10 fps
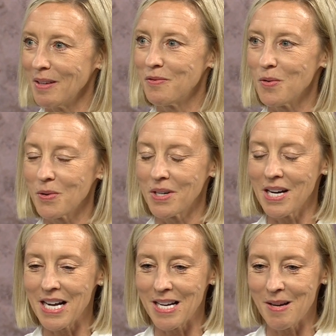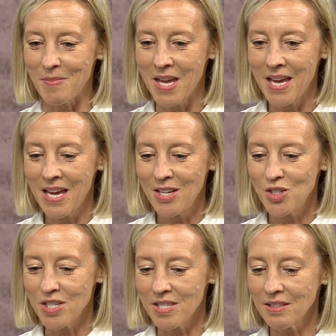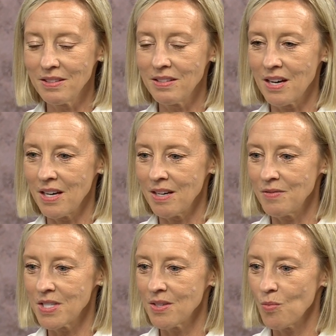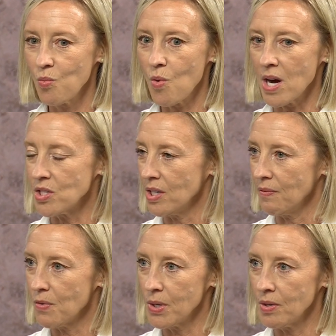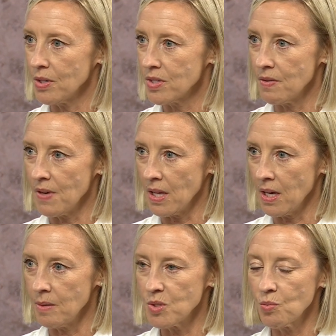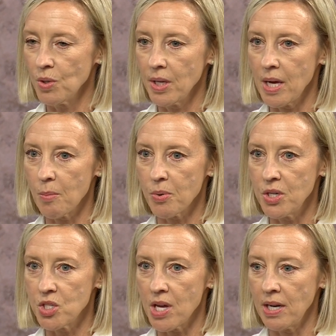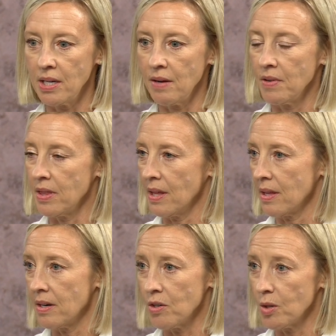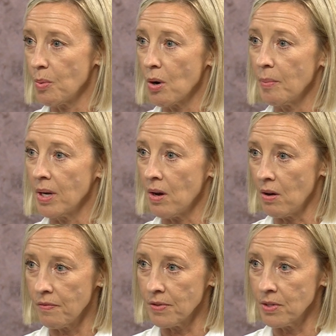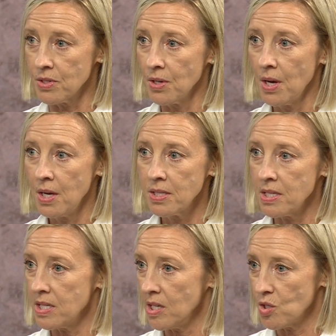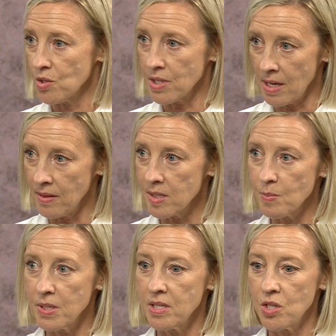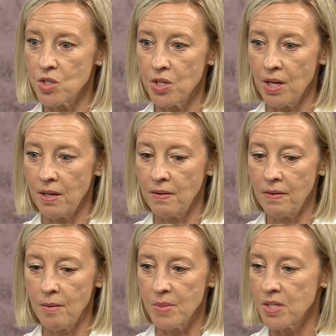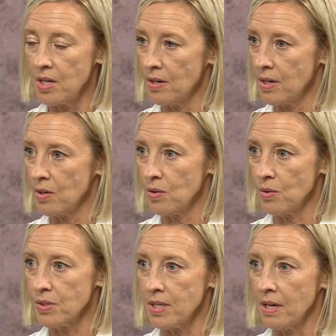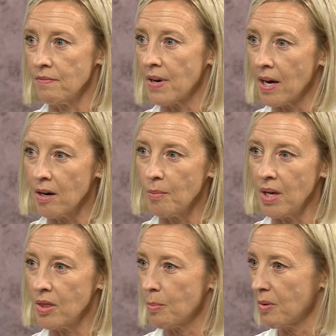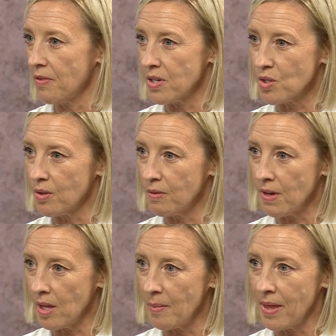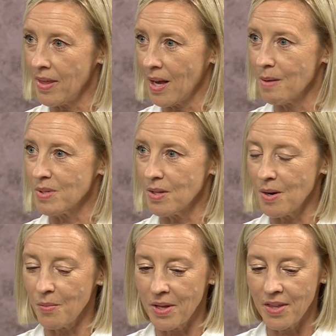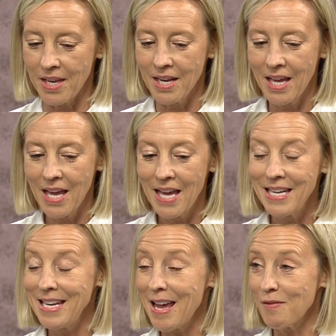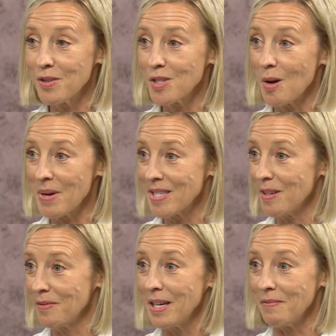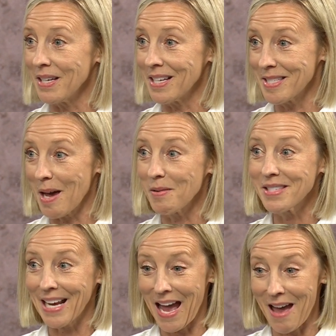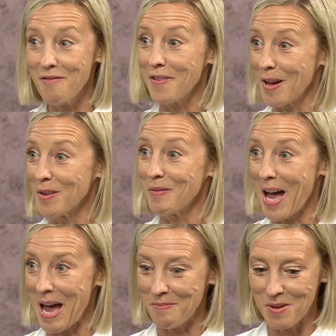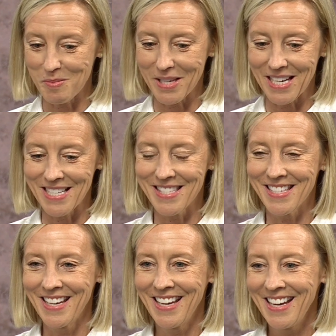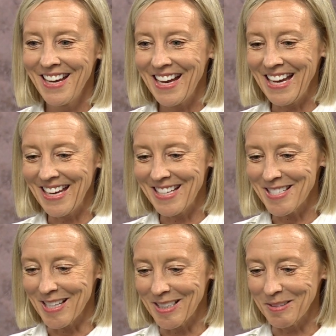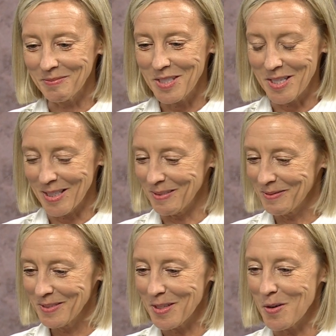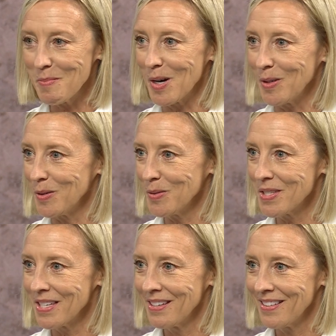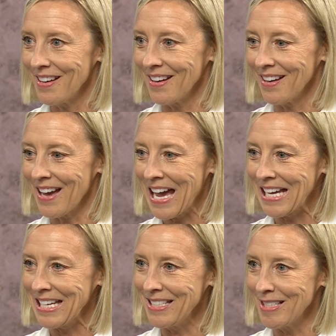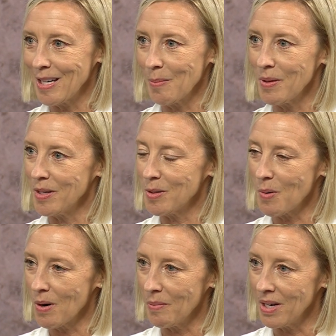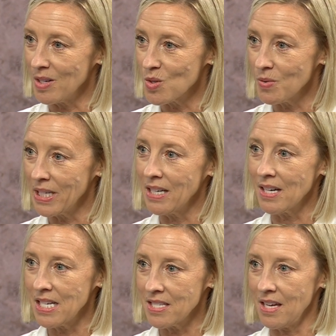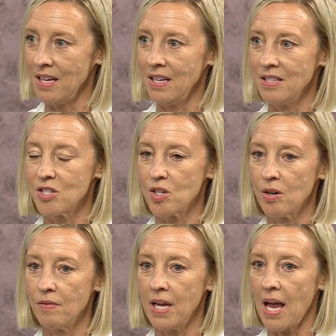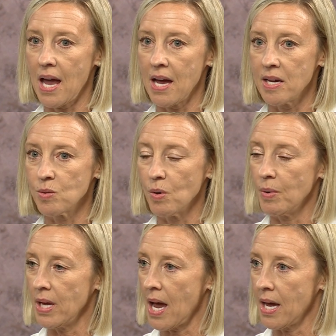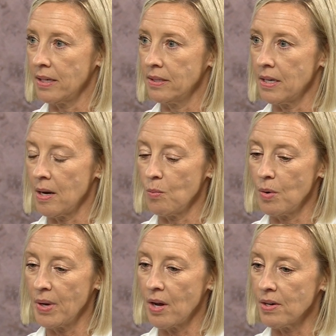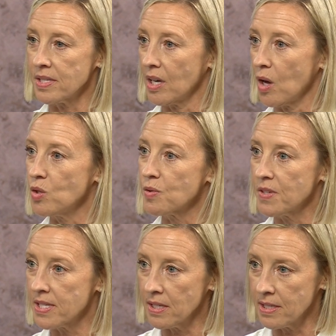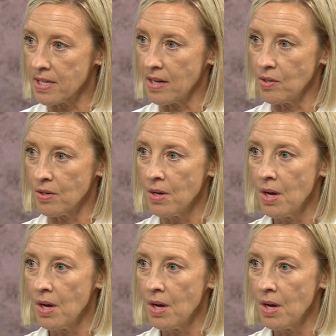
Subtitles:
for. Just loved watching 4-year-olds develop. Really appreciated everything that our department offered to teachers in this position, the materials, the environment, the professional development that comes along with it. Never saw myself leaving because I was like, I have found my happy place. And, lo and behold, I ended up at the department in 2019 serving as what we call as a coach facilitator.